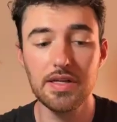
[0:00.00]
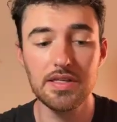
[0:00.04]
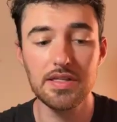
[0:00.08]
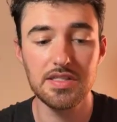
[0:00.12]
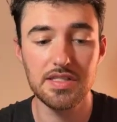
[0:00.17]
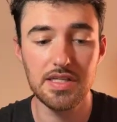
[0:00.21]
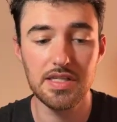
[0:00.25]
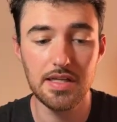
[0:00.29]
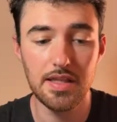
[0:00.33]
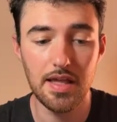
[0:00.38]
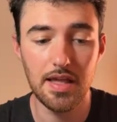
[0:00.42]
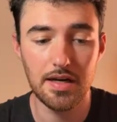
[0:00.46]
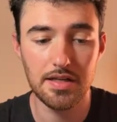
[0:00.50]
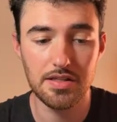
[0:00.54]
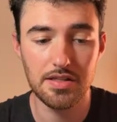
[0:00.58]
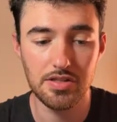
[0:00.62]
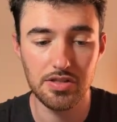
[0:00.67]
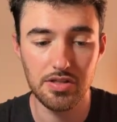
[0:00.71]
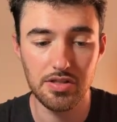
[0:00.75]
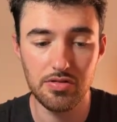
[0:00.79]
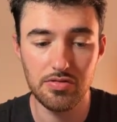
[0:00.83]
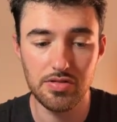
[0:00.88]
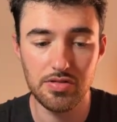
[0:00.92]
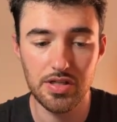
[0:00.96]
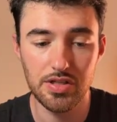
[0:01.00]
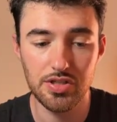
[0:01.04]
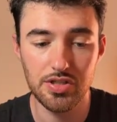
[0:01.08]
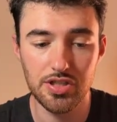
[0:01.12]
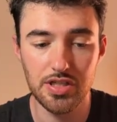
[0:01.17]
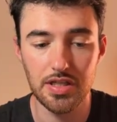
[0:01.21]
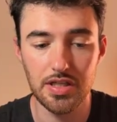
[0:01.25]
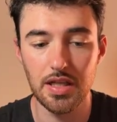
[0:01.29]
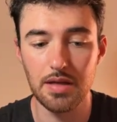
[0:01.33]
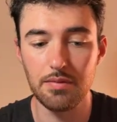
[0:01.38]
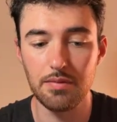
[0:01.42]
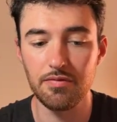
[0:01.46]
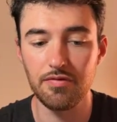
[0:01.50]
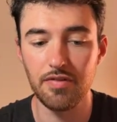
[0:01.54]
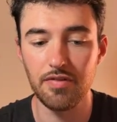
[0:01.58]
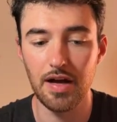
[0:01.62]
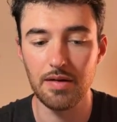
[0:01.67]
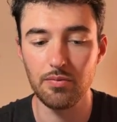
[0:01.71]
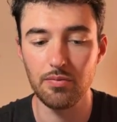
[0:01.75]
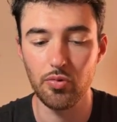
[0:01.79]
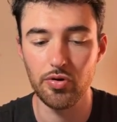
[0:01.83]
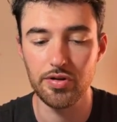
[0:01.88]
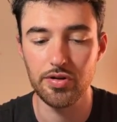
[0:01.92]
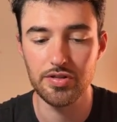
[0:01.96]
see that it's using GLM
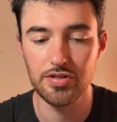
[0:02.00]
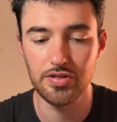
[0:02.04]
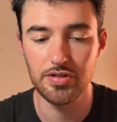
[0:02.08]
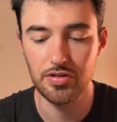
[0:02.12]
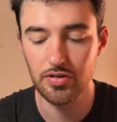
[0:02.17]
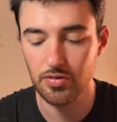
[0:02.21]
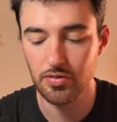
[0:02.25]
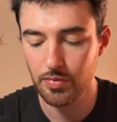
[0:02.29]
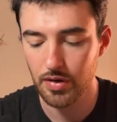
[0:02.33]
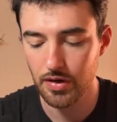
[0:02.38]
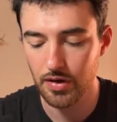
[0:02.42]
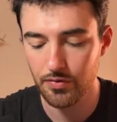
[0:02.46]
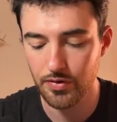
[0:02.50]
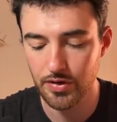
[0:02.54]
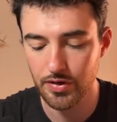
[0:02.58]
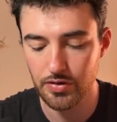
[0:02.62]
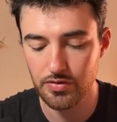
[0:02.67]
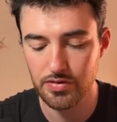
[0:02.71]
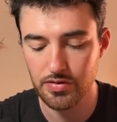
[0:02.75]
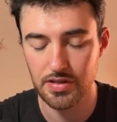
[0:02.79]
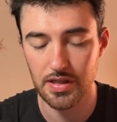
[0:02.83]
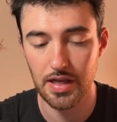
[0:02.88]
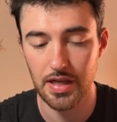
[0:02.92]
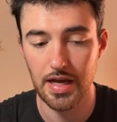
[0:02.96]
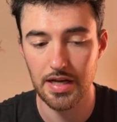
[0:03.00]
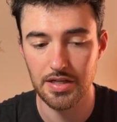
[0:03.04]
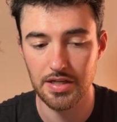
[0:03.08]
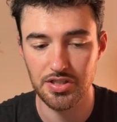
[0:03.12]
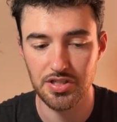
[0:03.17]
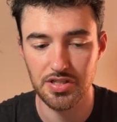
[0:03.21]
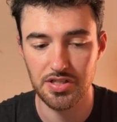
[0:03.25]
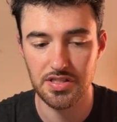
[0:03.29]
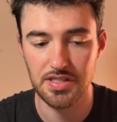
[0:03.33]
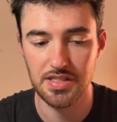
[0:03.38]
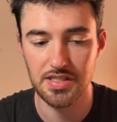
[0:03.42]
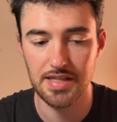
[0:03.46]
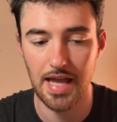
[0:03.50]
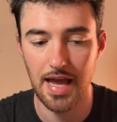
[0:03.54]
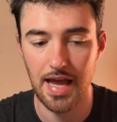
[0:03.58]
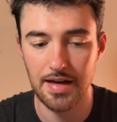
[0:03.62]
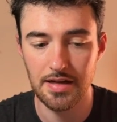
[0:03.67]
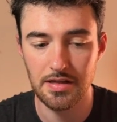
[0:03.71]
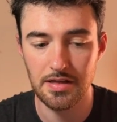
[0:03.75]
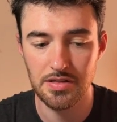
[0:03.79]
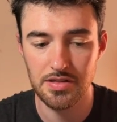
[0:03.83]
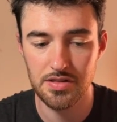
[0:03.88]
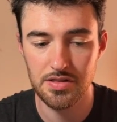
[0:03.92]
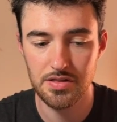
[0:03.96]
5.2, but if we do
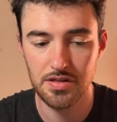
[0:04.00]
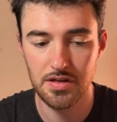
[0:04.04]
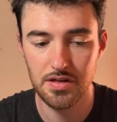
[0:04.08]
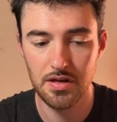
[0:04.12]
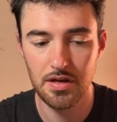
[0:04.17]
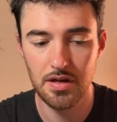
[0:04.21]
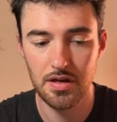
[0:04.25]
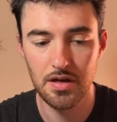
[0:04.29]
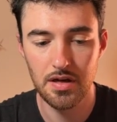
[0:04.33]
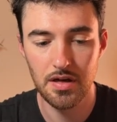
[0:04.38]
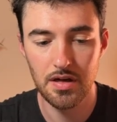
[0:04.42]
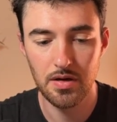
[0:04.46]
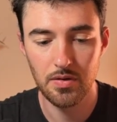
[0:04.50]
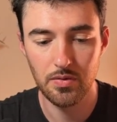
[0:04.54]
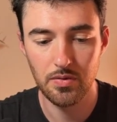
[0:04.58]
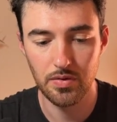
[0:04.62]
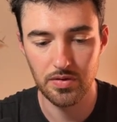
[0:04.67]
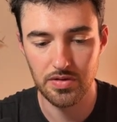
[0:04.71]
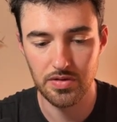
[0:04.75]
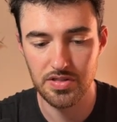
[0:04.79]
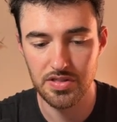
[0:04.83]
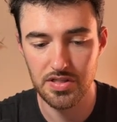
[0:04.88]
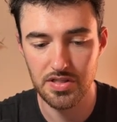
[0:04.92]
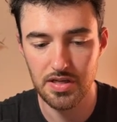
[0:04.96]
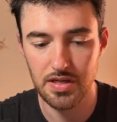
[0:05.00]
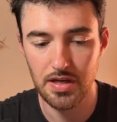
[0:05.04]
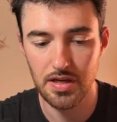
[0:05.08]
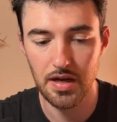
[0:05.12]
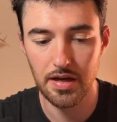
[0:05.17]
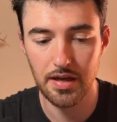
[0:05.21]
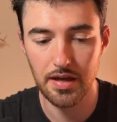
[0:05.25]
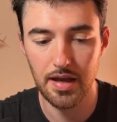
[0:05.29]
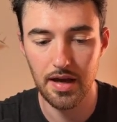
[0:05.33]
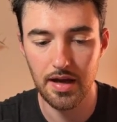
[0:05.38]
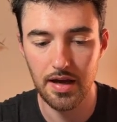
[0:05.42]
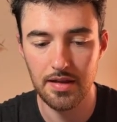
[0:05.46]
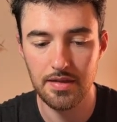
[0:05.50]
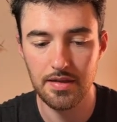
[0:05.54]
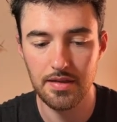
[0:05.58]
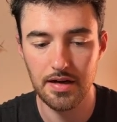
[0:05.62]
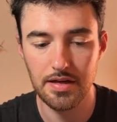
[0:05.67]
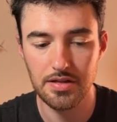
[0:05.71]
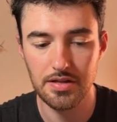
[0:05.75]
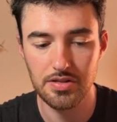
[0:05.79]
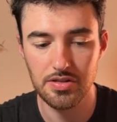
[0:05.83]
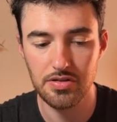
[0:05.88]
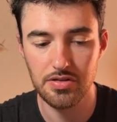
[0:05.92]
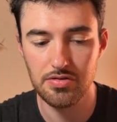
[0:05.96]
/status, we'll see again
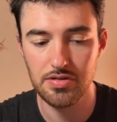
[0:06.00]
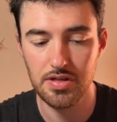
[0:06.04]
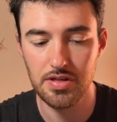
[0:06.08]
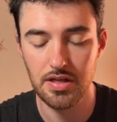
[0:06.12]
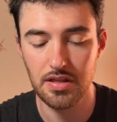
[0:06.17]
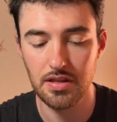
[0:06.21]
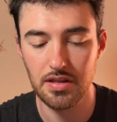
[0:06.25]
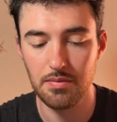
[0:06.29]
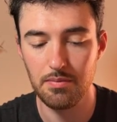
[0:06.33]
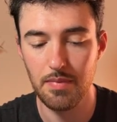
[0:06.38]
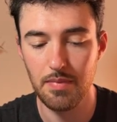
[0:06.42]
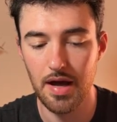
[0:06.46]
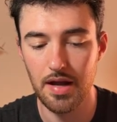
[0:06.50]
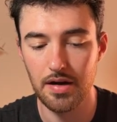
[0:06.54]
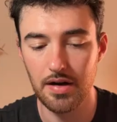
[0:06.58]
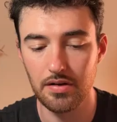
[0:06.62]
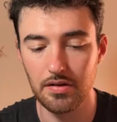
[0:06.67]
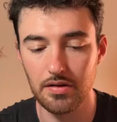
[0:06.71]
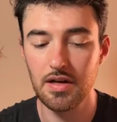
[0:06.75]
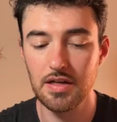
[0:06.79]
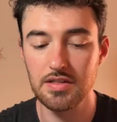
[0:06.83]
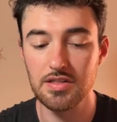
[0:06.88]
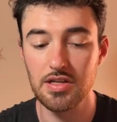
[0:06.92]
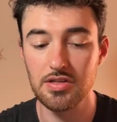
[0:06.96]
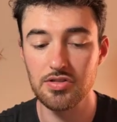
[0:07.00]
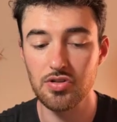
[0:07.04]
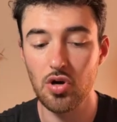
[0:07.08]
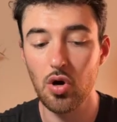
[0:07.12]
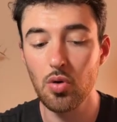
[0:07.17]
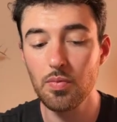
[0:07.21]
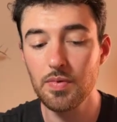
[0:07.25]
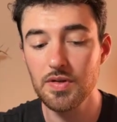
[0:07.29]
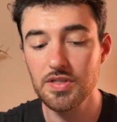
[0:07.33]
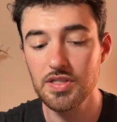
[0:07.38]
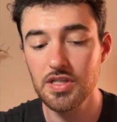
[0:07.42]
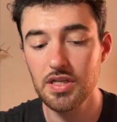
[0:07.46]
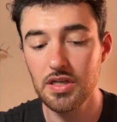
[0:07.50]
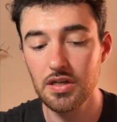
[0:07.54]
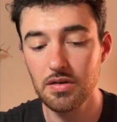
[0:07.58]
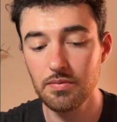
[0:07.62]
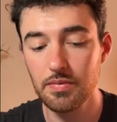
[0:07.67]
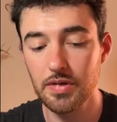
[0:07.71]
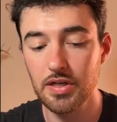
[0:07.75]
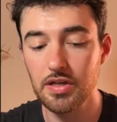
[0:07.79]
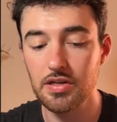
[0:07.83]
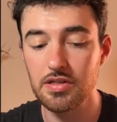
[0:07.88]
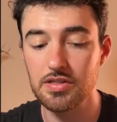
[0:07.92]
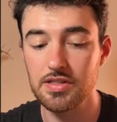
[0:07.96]
that it's using the model. It says Opus here
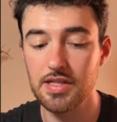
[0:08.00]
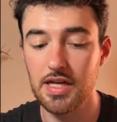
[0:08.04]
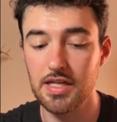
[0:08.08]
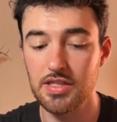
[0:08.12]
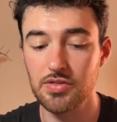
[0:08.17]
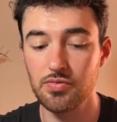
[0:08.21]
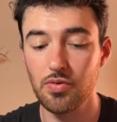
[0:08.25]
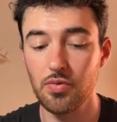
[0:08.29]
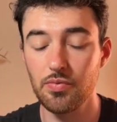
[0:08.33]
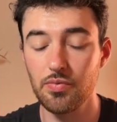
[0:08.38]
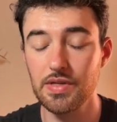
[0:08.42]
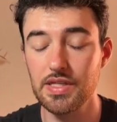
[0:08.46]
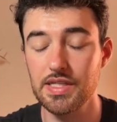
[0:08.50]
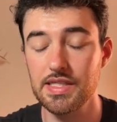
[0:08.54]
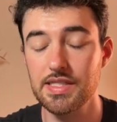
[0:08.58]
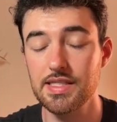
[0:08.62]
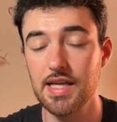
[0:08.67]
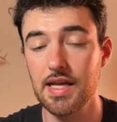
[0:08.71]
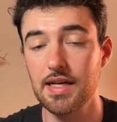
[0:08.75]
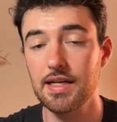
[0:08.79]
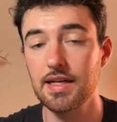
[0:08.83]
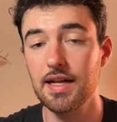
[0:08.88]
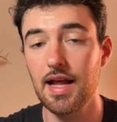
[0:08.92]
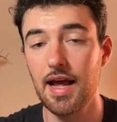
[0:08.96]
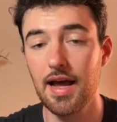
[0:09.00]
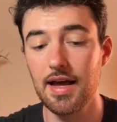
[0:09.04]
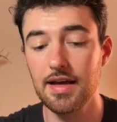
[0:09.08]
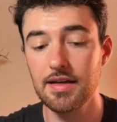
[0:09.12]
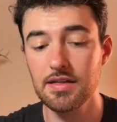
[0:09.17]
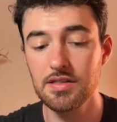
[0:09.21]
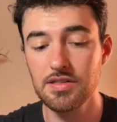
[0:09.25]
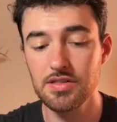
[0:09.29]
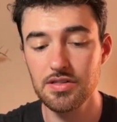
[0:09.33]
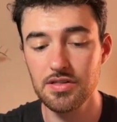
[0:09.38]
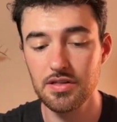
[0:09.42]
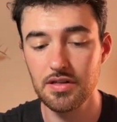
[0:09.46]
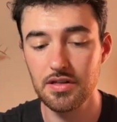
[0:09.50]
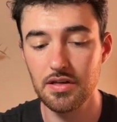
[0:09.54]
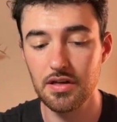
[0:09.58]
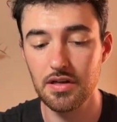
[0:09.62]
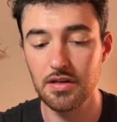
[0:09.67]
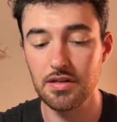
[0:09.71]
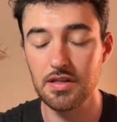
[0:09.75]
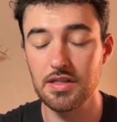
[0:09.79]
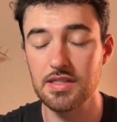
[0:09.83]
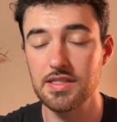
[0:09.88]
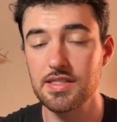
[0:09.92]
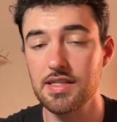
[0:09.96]
because that's what we set it as
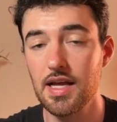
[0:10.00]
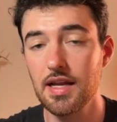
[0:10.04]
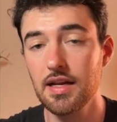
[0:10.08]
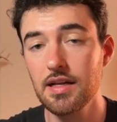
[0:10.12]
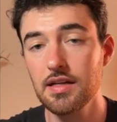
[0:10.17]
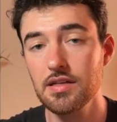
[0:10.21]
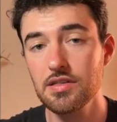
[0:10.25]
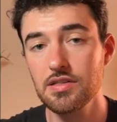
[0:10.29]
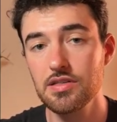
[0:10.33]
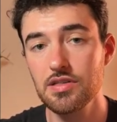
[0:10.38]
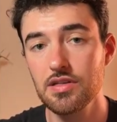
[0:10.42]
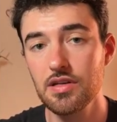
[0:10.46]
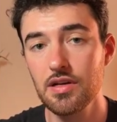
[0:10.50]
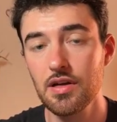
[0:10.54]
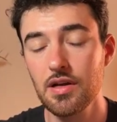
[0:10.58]
in the settings,